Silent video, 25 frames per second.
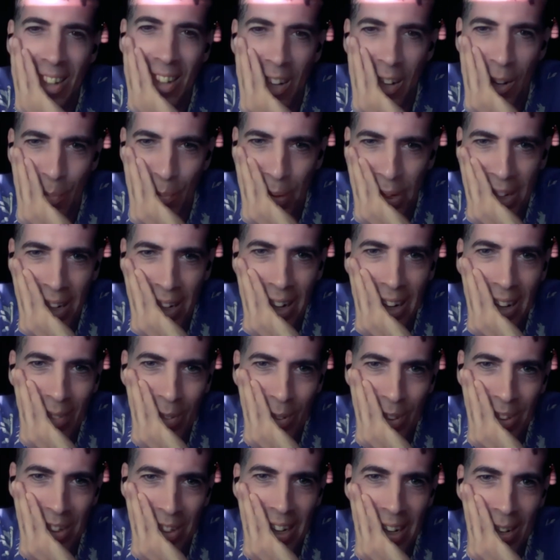Uh, but I,
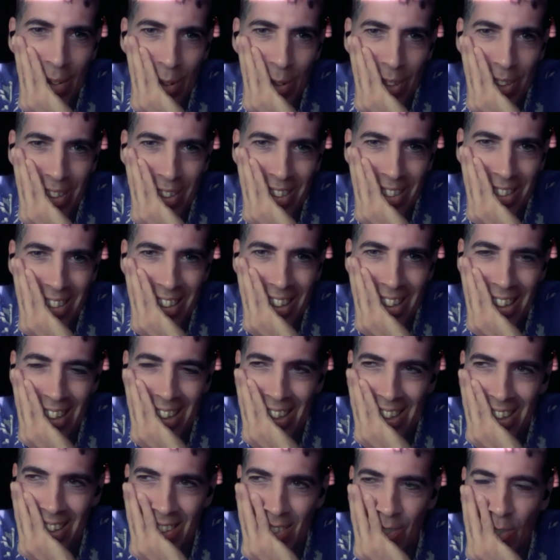I, would I would just
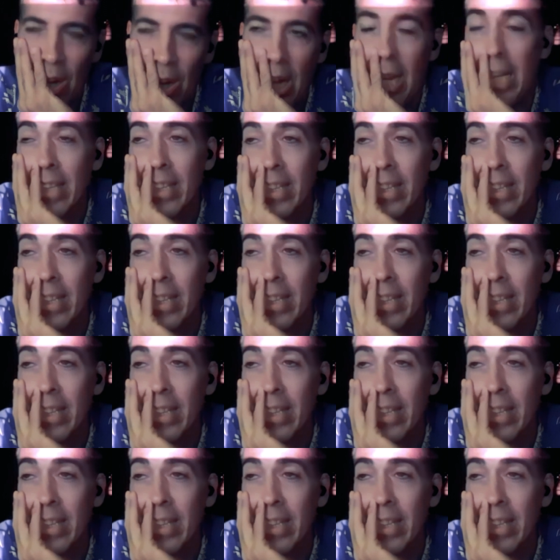well